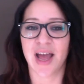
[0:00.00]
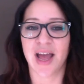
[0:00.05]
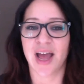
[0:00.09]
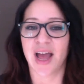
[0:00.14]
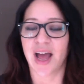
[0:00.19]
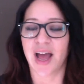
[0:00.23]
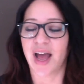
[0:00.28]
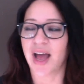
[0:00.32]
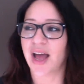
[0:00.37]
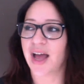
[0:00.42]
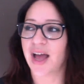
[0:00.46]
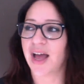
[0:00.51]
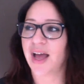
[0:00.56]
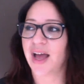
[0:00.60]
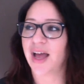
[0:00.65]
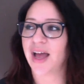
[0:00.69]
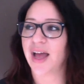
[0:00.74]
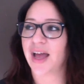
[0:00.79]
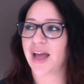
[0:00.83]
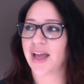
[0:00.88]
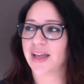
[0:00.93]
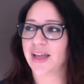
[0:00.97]
Uh,
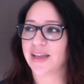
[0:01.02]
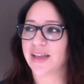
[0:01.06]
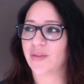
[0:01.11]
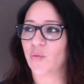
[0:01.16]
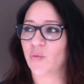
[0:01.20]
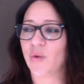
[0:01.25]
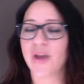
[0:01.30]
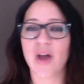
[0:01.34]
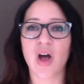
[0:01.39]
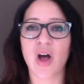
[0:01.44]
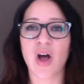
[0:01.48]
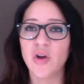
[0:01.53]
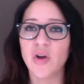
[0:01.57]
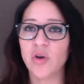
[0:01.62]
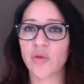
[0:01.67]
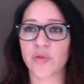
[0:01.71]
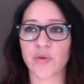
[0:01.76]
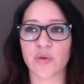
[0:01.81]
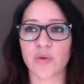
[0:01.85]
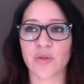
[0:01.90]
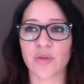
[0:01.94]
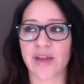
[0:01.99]
We all go
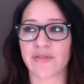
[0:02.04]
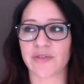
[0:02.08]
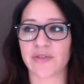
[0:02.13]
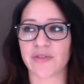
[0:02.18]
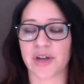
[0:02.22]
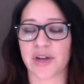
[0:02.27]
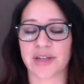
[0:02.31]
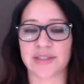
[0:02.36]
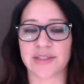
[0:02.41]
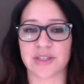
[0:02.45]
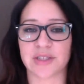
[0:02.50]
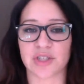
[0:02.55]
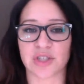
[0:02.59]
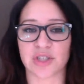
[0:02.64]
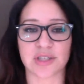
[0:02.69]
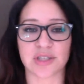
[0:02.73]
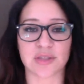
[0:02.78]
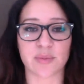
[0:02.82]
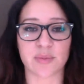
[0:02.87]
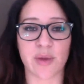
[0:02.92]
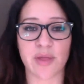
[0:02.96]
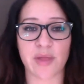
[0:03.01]
through life
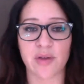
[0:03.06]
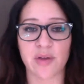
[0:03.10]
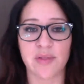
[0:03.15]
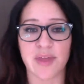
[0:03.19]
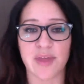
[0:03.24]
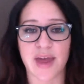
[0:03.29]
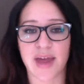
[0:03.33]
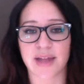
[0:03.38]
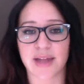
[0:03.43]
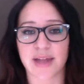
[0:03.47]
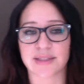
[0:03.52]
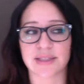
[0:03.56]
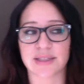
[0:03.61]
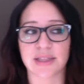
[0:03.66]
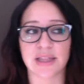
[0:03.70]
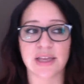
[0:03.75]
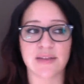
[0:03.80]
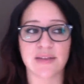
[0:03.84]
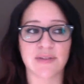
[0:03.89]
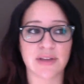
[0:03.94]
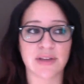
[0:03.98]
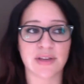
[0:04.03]
transitions, whether that's
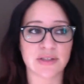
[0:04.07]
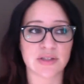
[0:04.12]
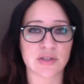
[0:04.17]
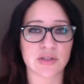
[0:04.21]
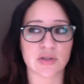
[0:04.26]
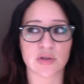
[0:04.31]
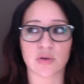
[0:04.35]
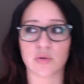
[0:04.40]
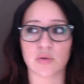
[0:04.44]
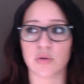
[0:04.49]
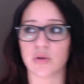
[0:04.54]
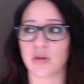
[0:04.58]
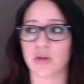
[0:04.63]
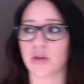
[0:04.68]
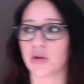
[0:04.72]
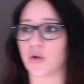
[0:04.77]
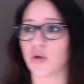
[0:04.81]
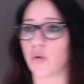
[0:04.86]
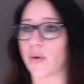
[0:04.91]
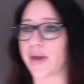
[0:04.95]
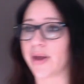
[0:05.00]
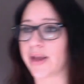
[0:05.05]
leaving school,
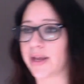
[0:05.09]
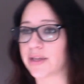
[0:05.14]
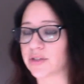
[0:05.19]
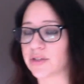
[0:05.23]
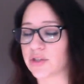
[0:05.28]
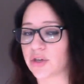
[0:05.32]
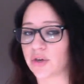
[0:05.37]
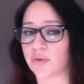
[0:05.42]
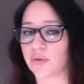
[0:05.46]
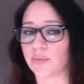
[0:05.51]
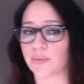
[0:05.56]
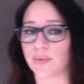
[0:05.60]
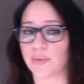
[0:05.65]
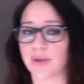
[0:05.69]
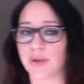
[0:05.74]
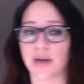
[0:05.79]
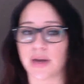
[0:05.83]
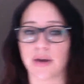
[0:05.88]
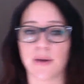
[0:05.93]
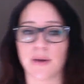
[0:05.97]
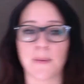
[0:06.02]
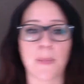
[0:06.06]
going into
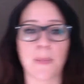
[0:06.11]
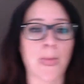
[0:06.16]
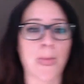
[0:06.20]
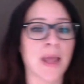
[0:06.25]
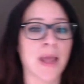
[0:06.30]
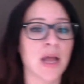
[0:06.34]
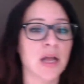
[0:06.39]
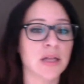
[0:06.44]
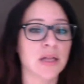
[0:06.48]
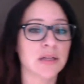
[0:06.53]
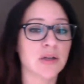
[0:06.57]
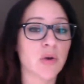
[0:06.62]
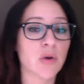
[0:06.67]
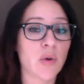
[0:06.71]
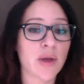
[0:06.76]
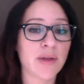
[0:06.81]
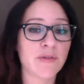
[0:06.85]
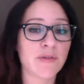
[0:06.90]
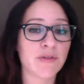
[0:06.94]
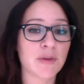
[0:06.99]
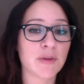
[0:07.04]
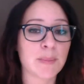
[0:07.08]
career,
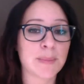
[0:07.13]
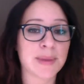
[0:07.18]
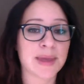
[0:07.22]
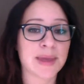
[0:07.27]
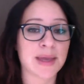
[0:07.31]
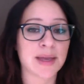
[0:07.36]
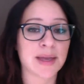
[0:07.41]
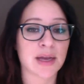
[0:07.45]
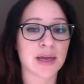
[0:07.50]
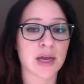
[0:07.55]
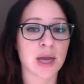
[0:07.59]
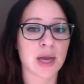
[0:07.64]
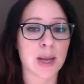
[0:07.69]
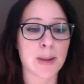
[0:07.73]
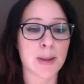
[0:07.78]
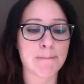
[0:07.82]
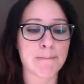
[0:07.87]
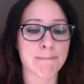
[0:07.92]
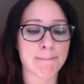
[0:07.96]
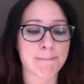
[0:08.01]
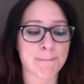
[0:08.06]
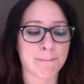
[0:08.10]
going from being
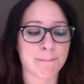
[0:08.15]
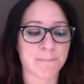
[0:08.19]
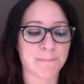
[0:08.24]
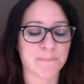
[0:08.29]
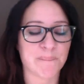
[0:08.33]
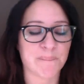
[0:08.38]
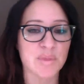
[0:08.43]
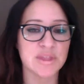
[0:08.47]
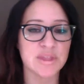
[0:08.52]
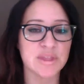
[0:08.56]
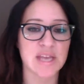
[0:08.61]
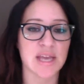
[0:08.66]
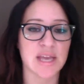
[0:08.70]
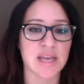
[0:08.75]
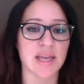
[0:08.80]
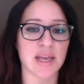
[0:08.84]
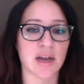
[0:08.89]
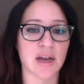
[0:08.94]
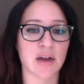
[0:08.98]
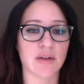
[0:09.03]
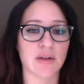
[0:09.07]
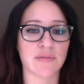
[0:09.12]
um, taking
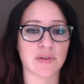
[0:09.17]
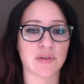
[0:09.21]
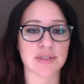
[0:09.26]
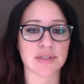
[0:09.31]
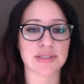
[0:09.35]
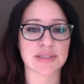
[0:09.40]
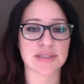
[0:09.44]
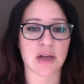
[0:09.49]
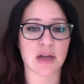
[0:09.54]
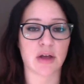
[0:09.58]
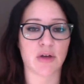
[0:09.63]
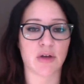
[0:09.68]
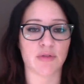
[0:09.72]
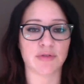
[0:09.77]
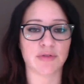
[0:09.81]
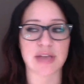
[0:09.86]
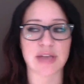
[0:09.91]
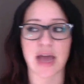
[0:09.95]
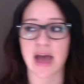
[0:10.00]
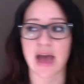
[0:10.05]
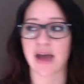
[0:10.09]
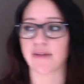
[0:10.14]
care of yourself to
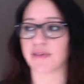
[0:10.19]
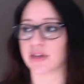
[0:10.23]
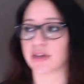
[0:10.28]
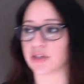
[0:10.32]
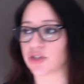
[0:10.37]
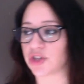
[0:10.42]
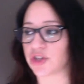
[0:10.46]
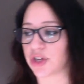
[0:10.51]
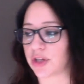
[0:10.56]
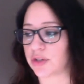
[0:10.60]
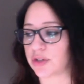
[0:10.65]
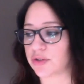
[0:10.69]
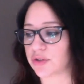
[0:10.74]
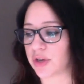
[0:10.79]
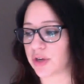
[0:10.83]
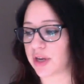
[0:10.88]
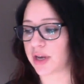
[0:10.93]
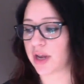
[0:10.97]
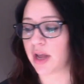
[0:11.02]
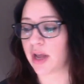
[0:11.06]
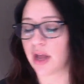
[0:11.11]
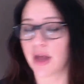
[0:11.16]
having
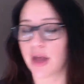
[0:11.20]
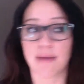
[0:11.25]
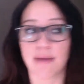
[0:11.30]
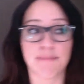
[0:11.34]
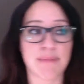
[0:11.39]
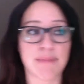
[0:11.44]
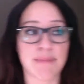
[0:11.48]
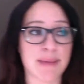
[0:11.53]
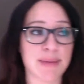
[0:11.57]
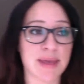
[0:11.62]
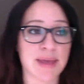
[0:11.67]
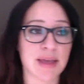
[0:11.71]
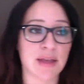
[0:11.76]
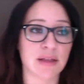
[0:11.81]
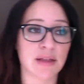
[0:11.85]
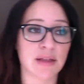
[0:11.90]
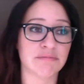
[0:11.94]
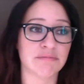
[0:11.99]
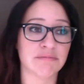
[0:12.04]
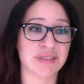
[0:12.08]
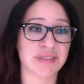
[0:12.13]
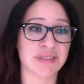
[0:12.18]
children, maybe,
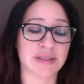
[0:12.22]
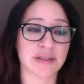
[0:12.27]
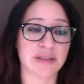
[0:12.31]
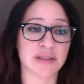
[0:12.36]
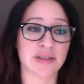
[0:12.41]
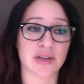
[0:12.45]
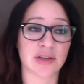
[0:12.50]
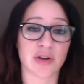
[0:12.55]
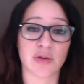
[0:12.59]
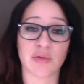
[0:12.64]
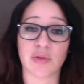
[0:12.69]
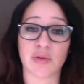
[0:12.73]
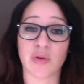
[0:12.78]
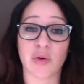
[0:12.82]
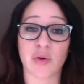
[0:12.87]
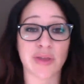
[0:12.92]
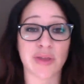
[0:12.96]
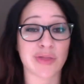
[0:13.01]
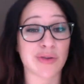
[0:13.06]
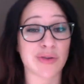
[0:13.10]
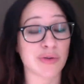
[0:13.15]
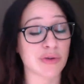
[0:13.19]
you know,
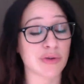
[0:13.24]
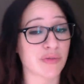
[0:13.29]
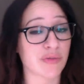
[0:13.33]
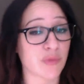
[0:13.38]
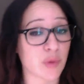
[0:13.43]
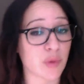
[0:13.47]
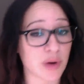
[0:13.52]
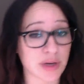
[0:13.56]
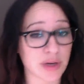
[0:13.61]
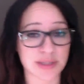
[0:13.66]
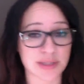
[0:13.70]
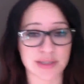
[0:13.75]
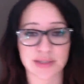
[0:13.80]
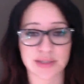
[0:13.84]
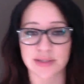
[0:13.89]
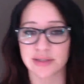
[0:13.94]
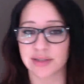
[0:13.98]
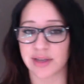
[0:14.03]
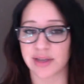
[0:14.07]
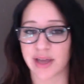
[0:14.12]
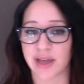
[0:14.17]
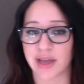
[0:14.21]
going through divorce
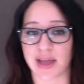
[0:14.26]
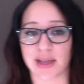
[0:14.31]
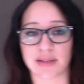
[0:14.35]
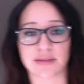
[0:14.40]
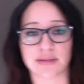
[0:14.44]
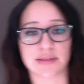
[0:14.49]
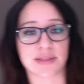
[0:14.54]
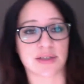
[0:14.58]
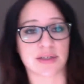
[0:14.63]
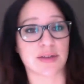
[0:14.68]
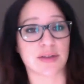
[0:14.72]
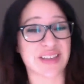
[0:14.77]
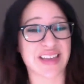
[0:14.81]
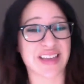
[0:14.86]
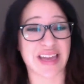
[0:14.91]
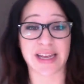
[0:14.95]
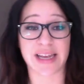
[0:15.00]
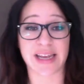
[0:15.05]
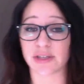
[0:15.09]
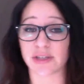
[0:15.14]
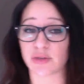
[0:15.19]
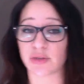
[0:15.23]
and
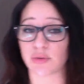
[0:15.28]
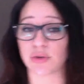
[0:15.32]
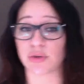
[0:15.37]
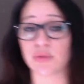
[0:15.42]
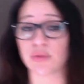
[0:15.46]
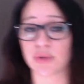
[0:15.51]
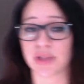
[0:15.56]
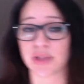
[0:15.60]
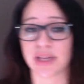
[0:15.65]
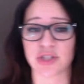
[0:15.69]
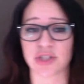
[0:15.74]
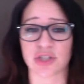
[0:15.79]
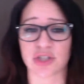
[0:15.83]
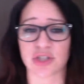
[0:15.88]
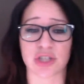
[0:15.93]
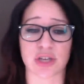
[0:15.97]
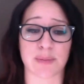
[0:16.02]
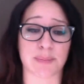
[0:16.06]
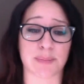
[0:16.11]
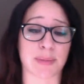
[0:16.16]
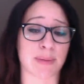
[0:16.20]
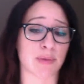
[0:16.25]
getting into a new
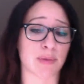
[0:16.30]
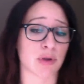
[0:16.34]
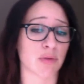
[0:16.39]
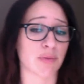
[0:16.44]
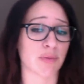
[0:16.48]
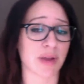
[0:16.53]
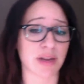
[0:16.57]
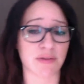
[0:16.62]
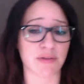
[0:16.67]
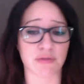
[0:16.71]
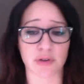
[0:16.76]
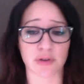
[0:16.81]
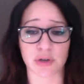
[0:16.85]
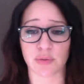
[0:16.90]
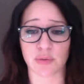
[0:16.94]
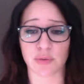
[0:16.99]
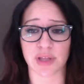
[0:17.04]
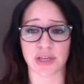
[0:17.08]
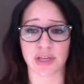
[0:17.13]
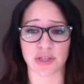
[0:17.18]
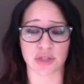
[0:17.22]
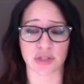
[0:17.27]
relationship. Maybe you're ready for a new
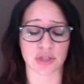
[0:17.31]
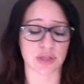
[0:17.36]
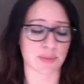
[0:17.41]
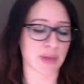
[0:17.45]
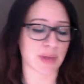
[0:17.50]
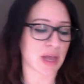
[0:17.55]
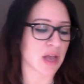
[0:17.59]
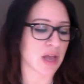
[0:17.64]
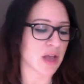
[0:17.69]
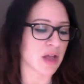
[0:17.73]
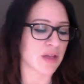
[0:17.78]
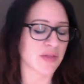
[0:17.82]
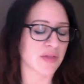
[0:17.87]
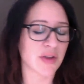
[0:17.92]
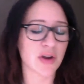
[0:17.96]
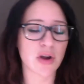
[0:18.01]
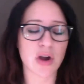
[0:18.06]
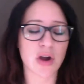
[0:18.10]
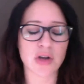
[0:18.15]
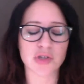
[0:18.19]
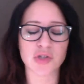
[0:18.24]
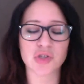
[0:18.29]
relationship.
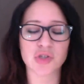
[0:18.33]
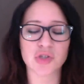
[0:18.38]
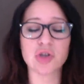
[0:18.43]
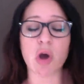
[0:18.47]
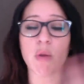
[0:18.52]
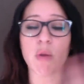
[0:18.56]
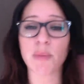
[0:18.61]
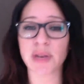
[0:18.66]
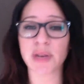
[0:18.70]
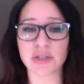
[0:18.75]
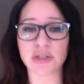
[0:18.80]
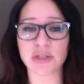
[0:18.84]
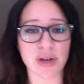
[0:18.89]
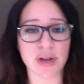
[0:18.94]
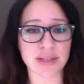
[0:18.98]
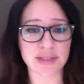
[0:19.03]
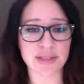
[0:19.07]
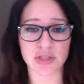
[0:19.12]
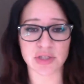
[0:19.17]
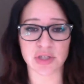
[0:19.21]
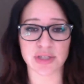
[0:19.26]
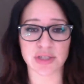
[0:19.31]
There are so many
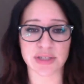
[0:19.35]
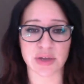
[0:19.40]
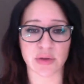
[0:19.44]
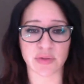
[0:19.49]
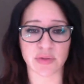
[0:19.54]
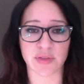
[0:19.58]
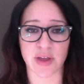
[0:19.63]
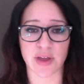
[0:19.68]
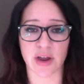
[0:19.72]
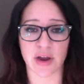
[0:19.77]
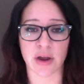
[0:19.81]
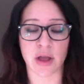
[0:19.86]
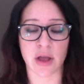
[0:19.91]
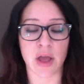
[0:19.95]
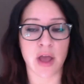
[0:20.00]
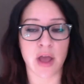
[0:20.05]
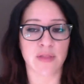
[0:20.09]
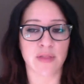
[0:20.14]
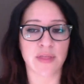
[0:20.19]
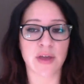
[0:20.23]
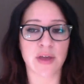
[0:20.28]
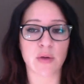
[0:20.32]
transitions out there
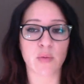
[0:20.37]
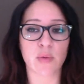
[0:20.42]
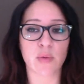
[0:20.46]
that we